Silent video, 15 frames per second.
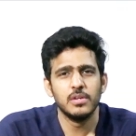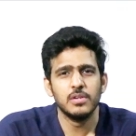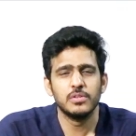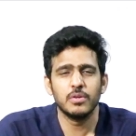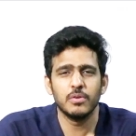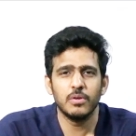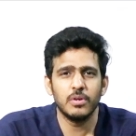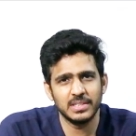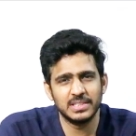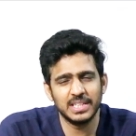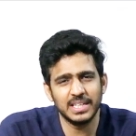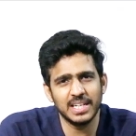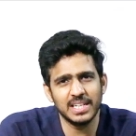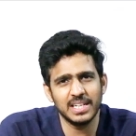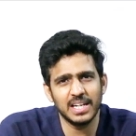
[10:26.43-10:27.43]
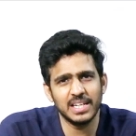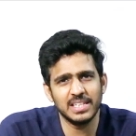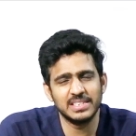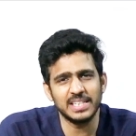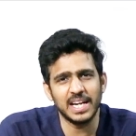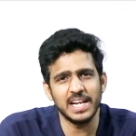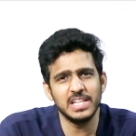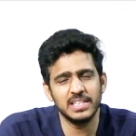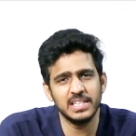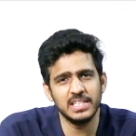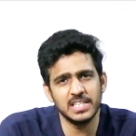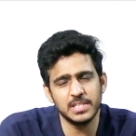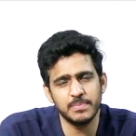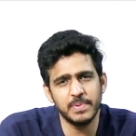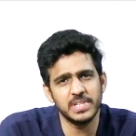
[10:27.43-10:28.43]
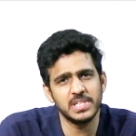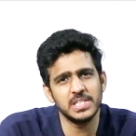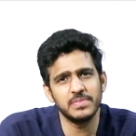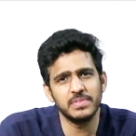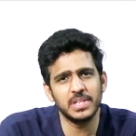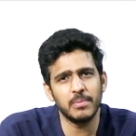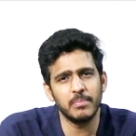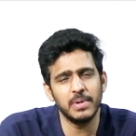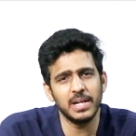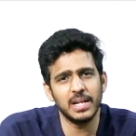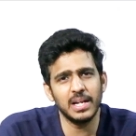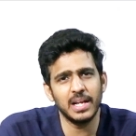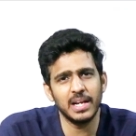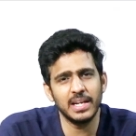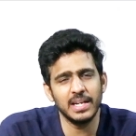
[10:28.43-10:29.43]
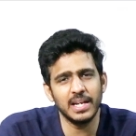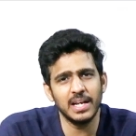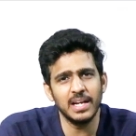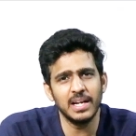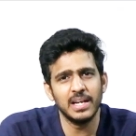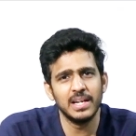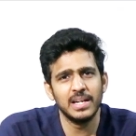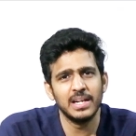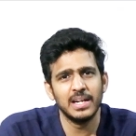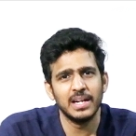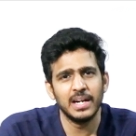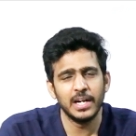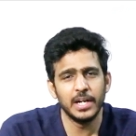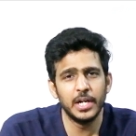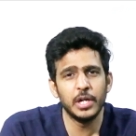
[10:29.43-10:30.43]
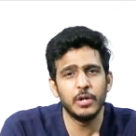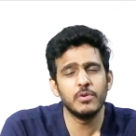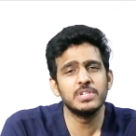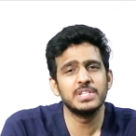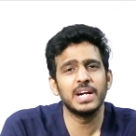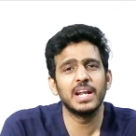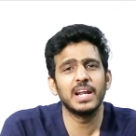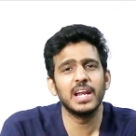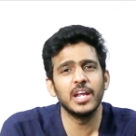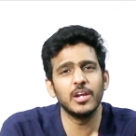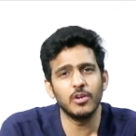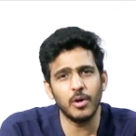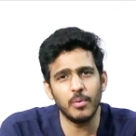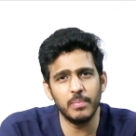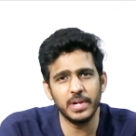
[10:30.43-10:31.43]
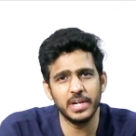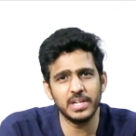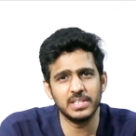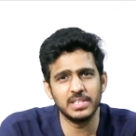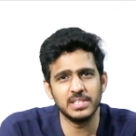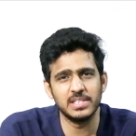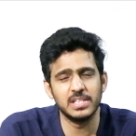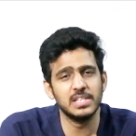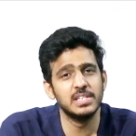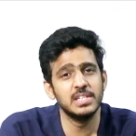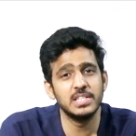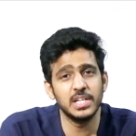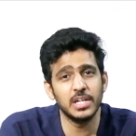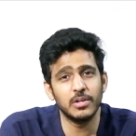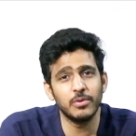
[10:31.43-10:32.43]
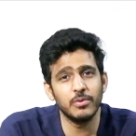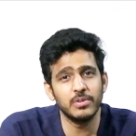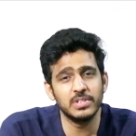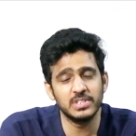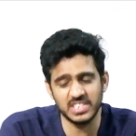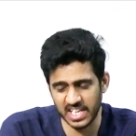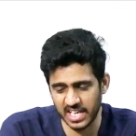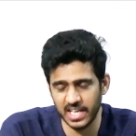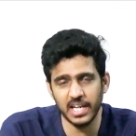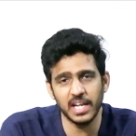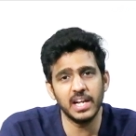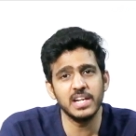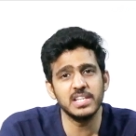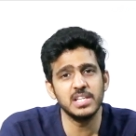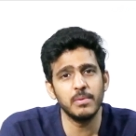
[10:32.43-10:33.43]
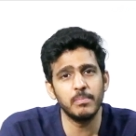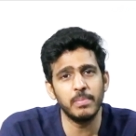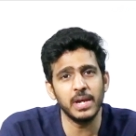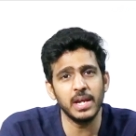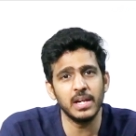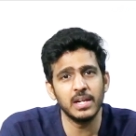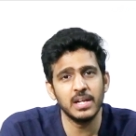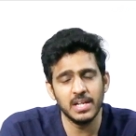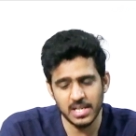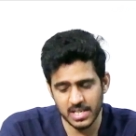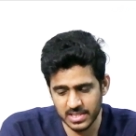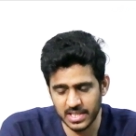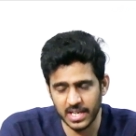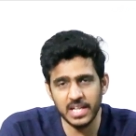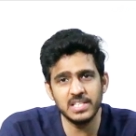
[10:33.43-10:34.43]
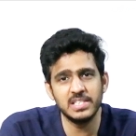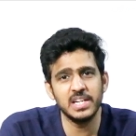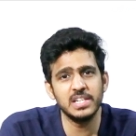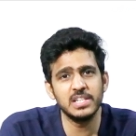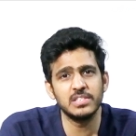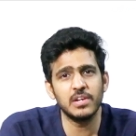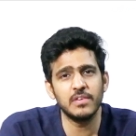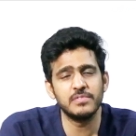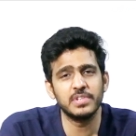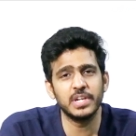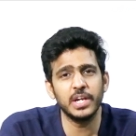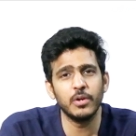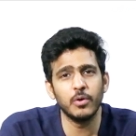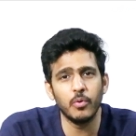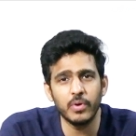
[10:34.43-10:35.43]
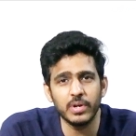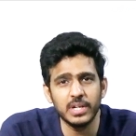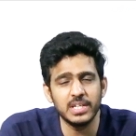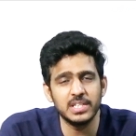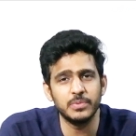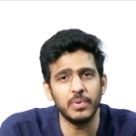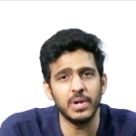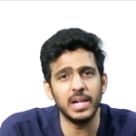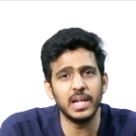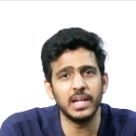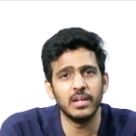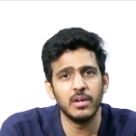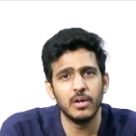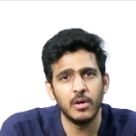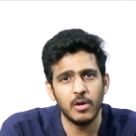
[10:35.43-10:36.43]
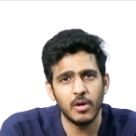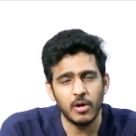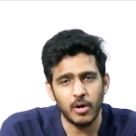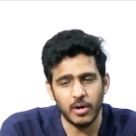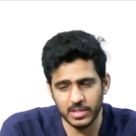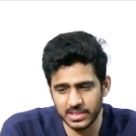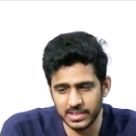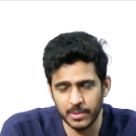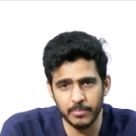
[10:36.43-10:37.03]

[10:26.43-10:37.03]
So certain signs in these patients with umbilical hernia denotes underlying complications. These include sudden increase in pain, sudden changes of skin over that swelling, or